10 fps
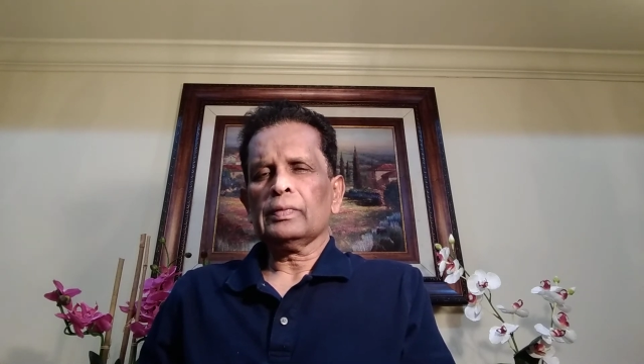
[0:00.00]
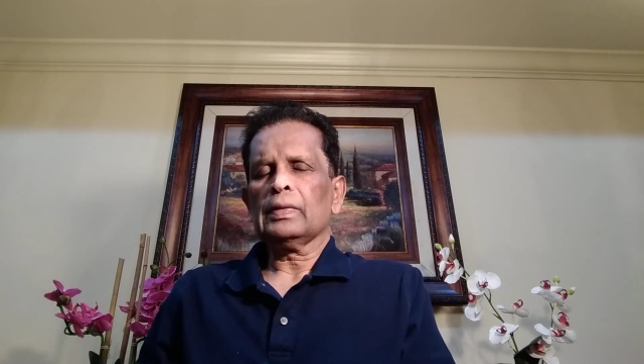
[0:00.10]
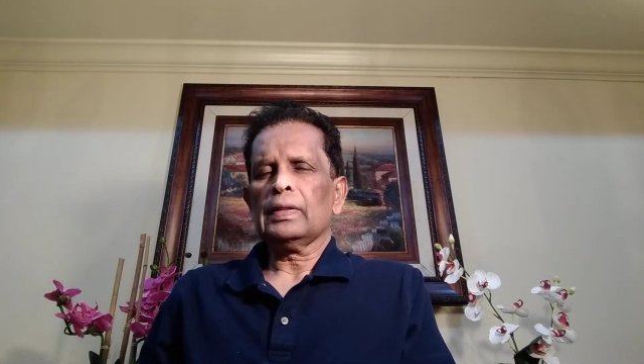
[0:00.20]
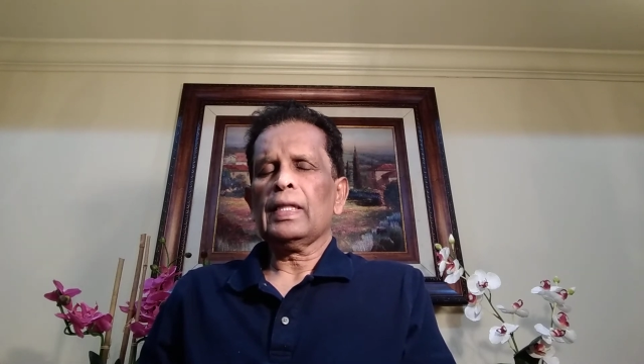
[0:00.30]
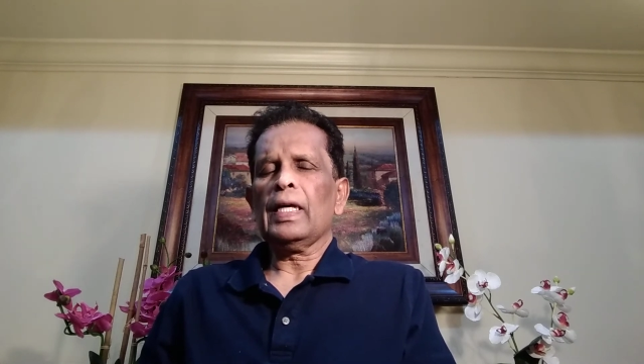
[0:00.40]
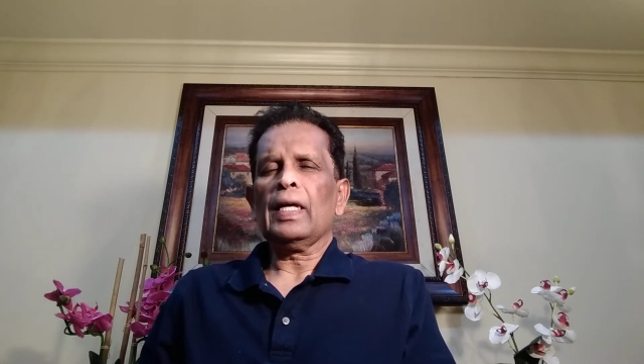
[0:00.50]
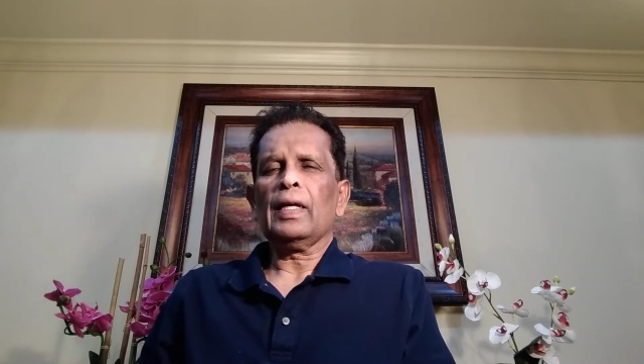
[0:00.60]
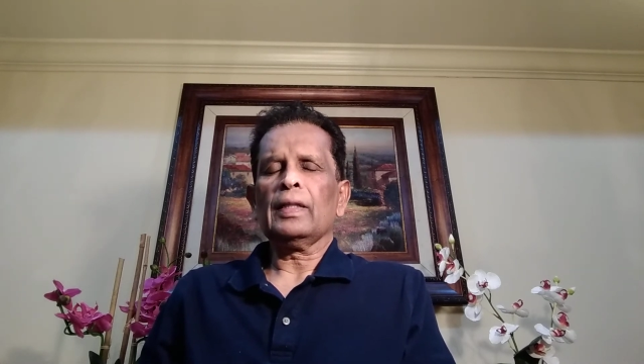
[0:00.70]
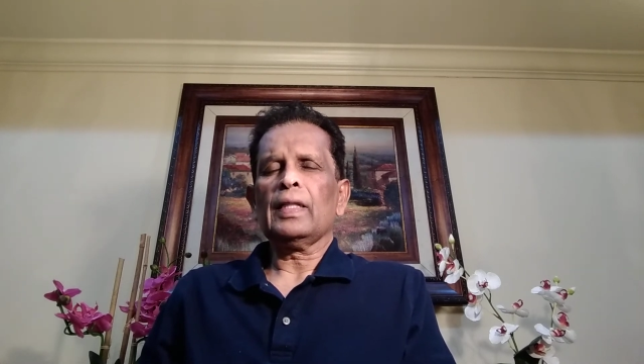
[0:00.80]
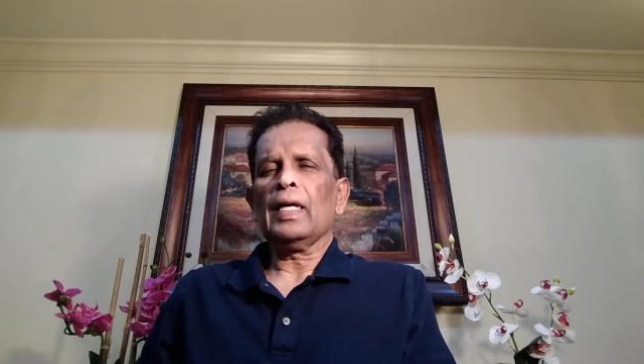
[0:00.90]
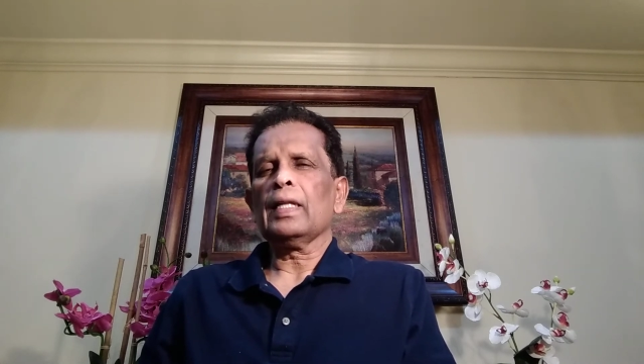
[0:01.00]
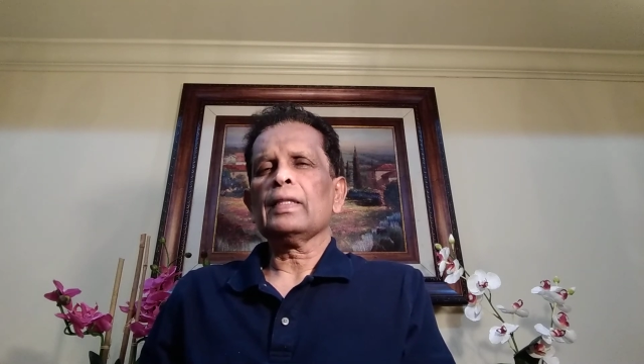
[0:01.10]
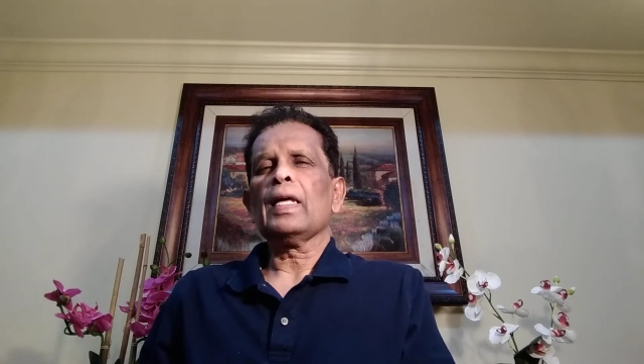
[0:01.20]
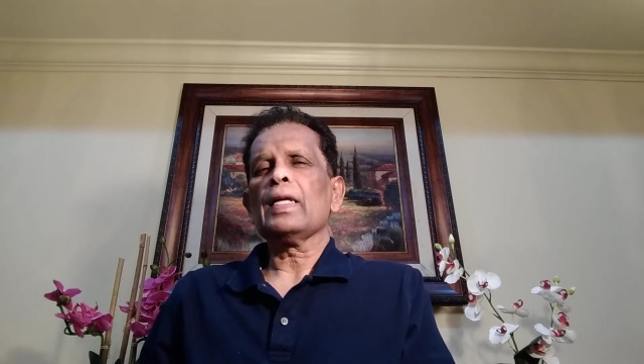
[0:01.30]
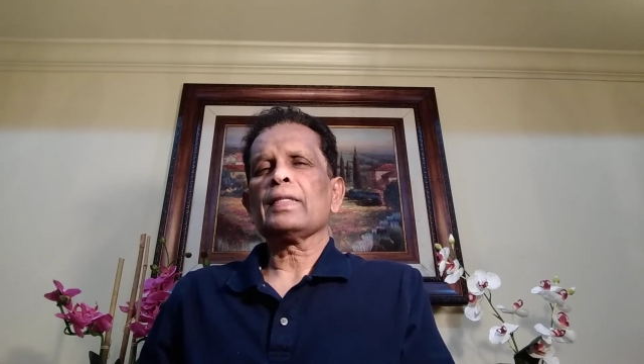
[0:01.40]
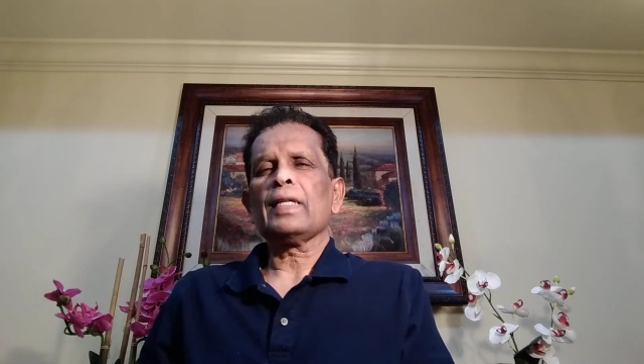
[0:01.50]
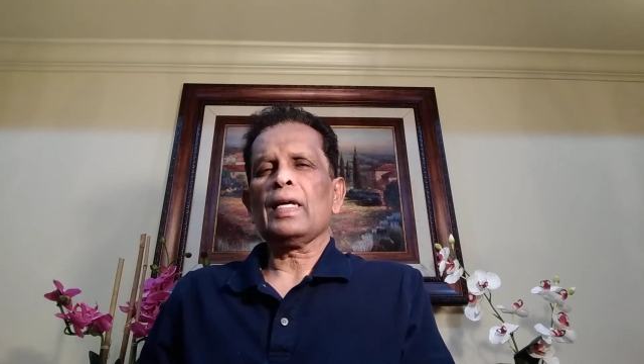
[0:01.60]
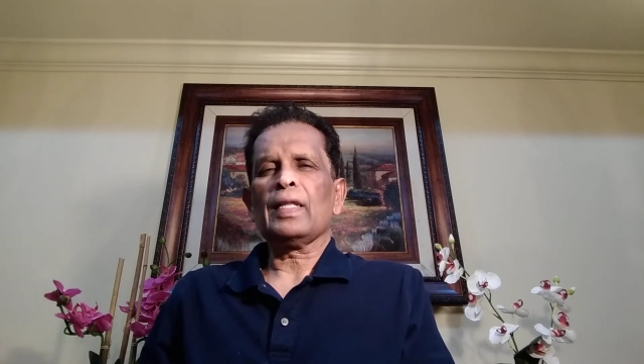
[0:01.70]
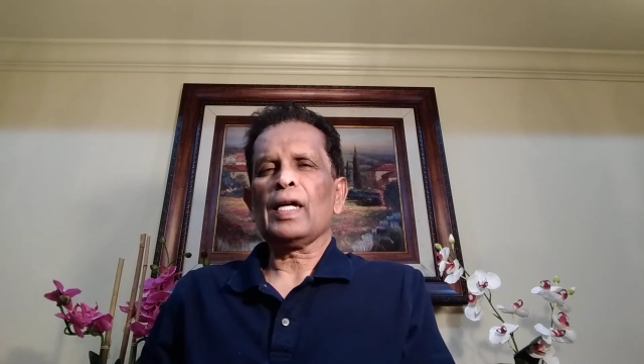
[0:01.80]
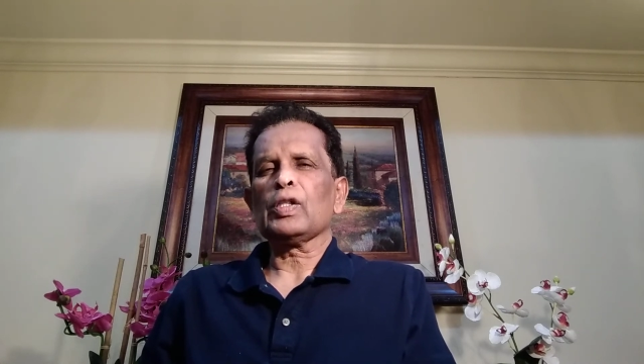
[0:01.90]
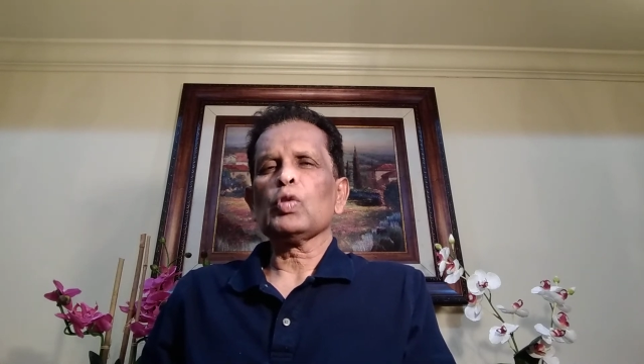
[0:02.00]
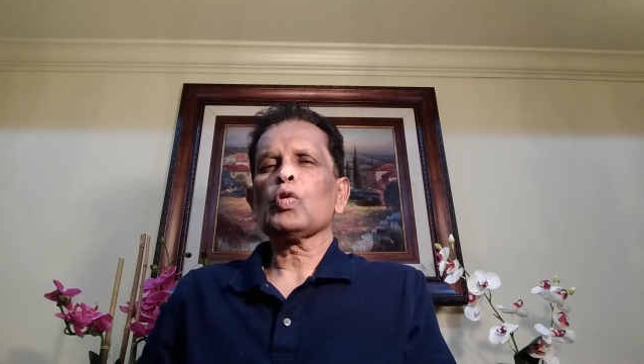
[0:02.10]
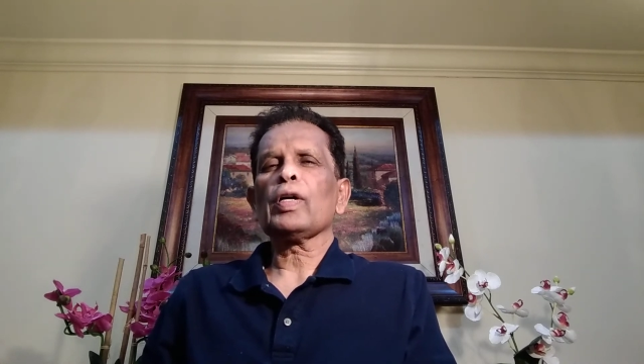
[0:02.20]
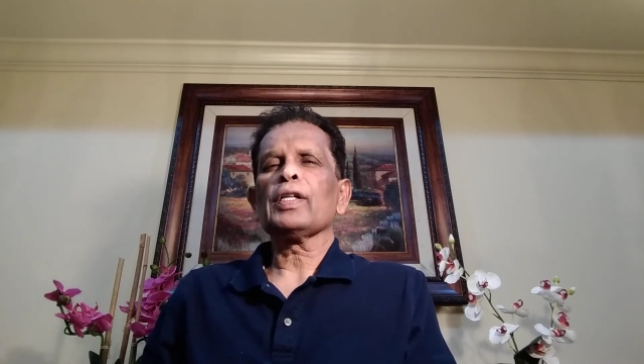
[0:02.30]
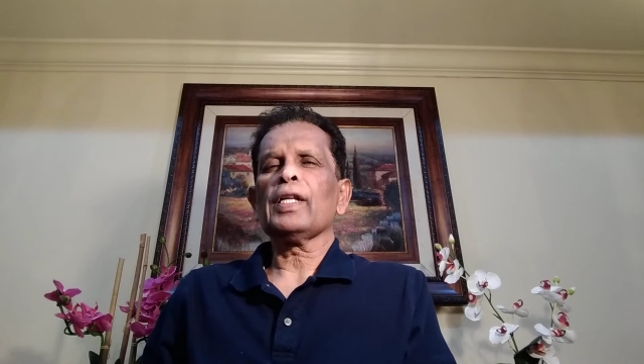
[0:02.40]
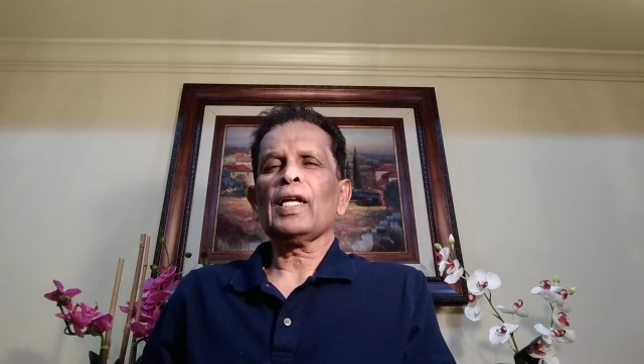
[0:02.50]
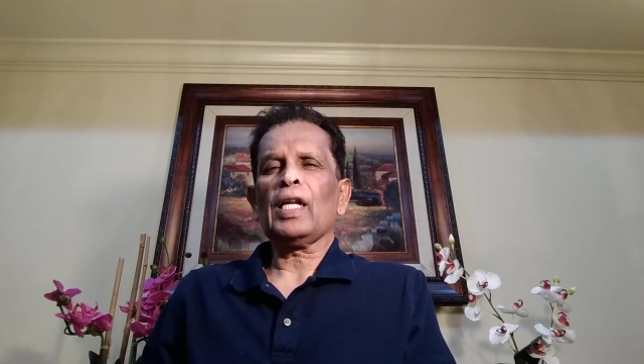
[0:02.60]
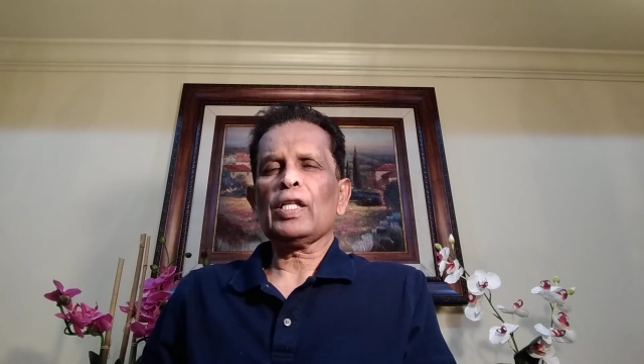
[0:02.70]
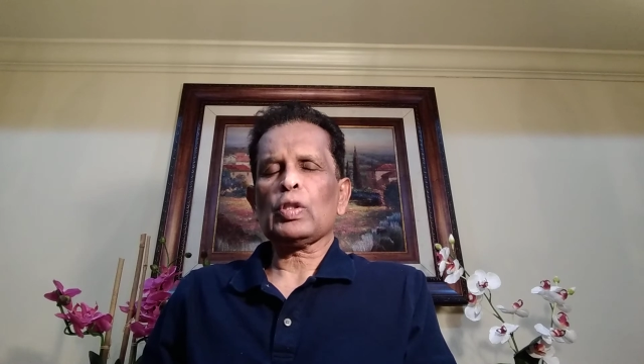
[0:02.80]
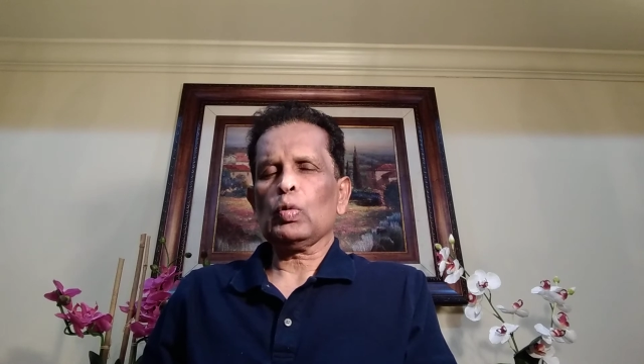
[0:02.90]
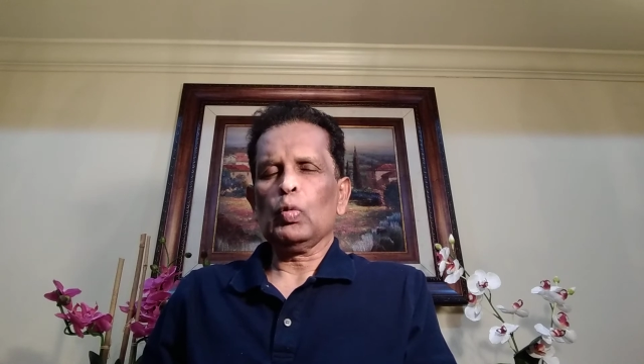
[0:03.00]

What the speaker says: they say that you can realize